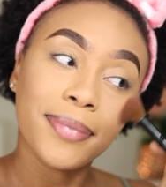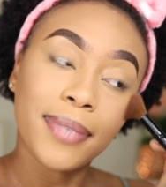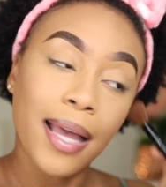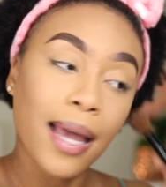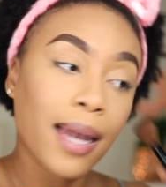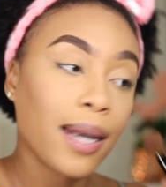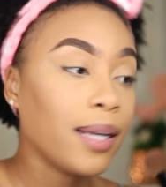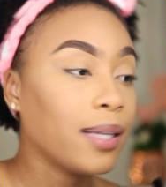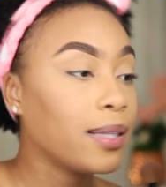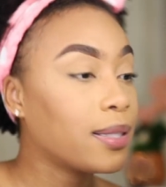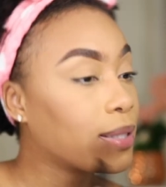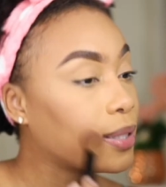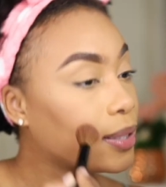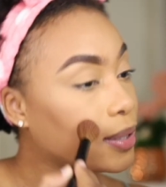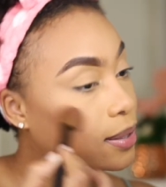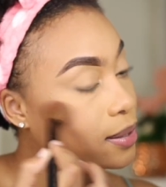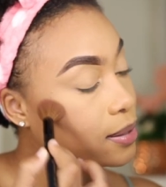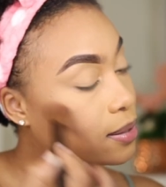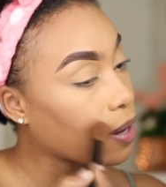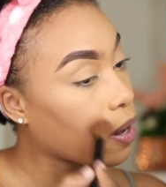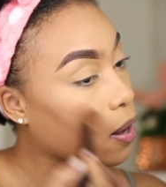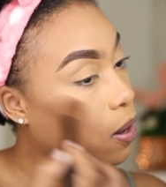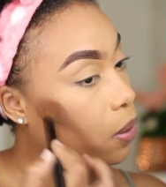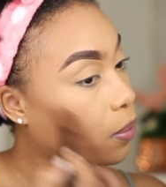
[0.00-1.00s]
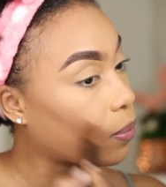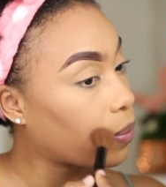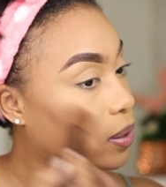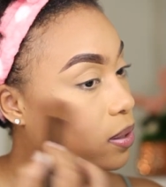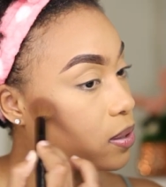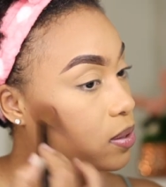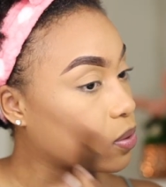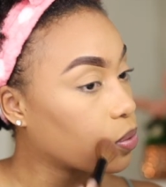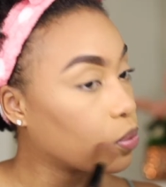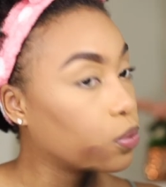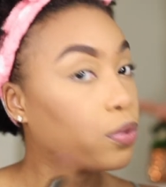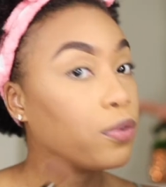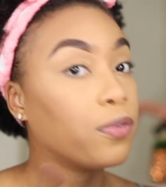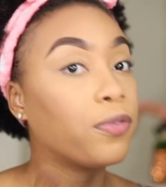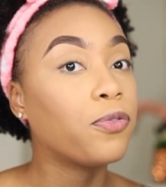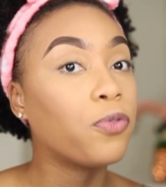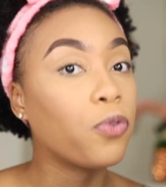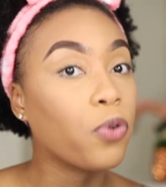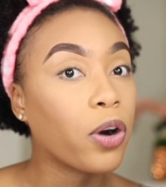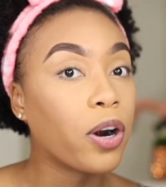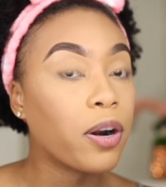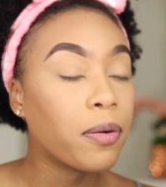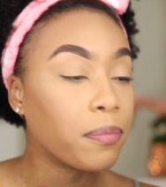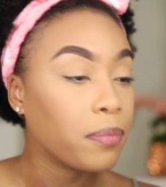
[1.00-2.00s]
a little is always good
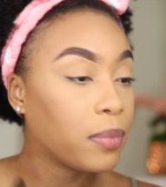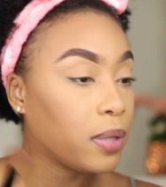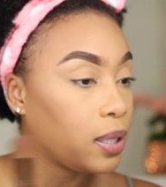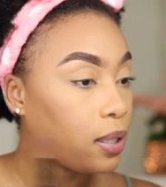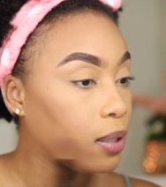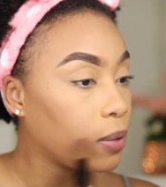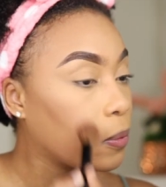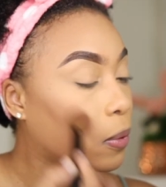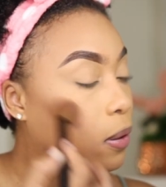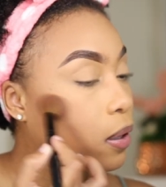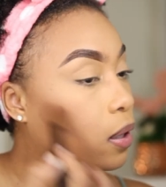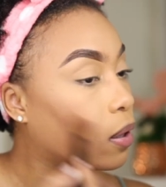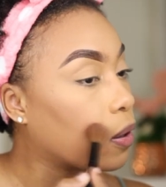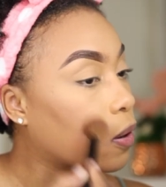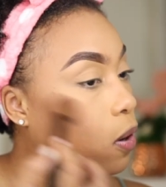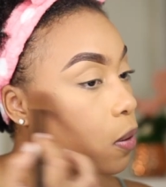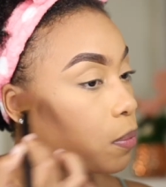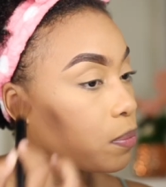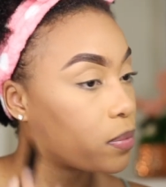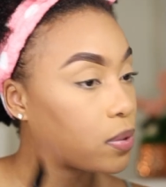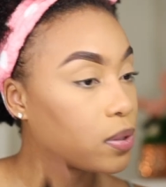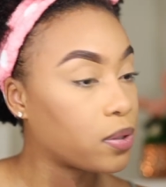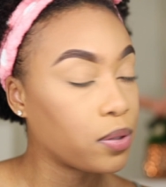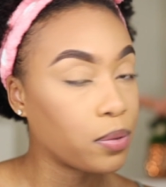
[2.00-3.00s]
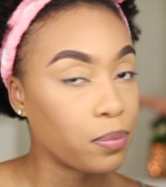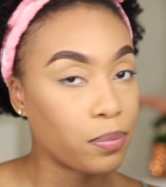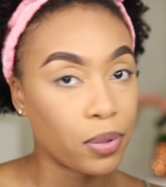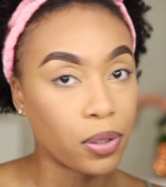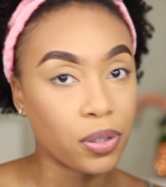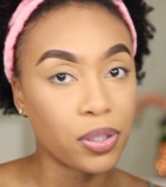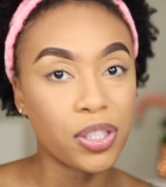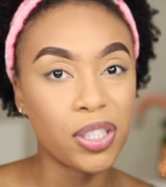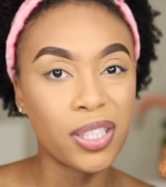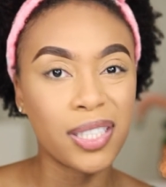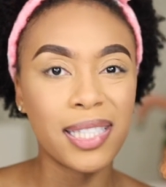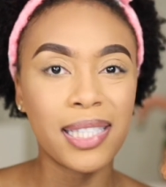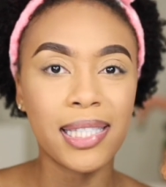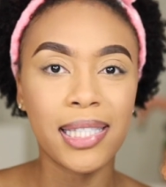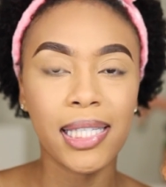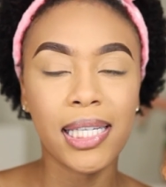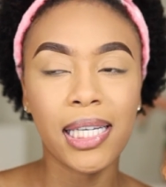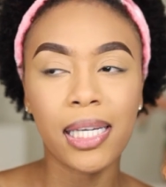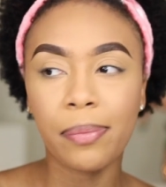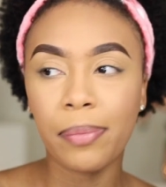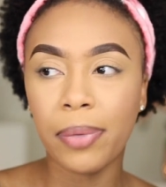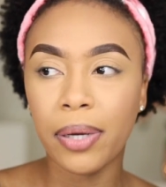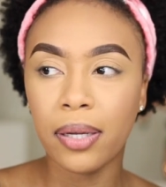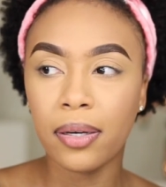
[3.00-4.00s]
for me when it comes to blush. You
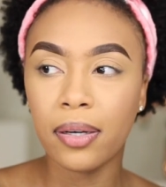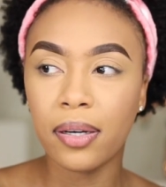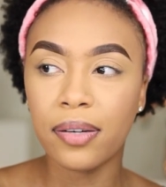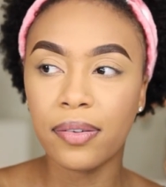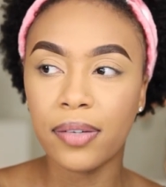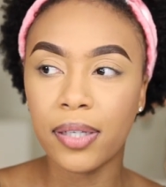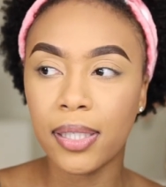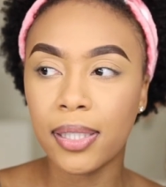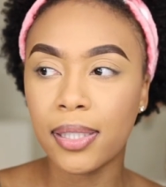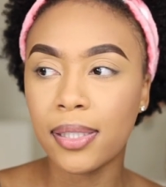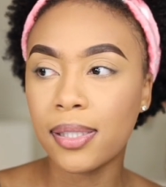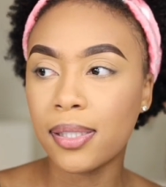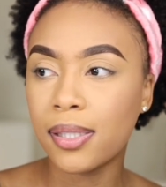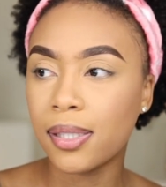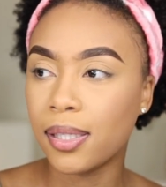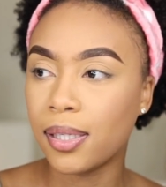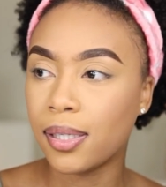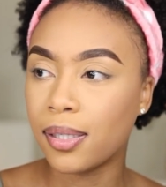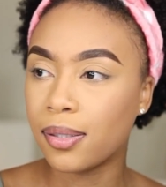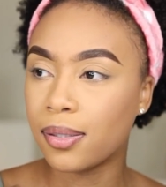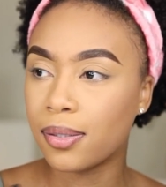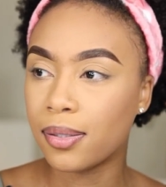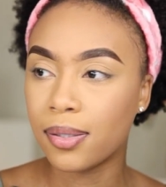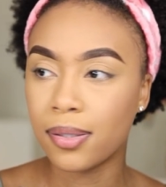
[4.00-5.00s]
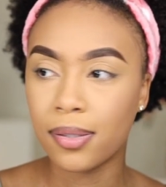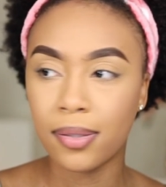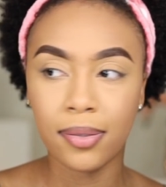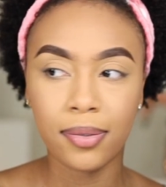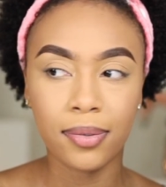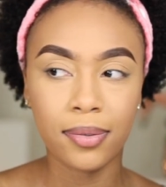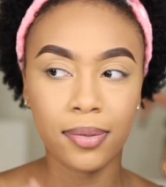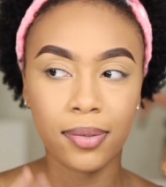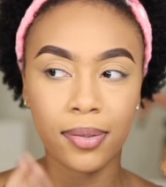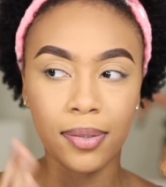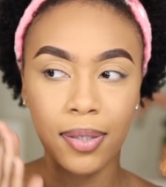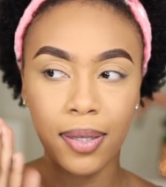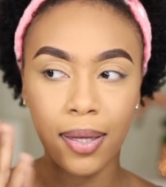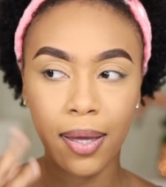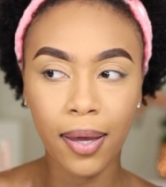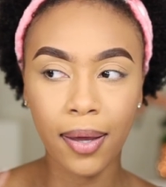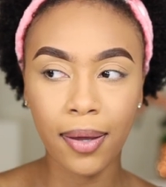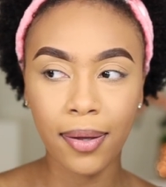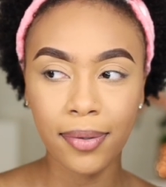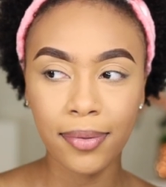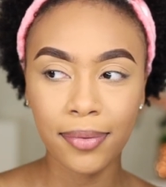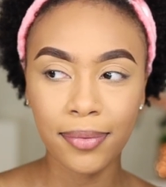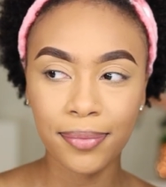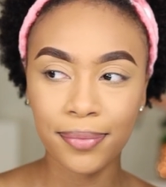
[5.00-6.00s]
see it, but you don't really see it.
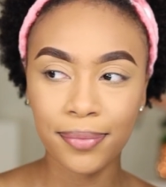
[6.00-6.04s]
Yeah,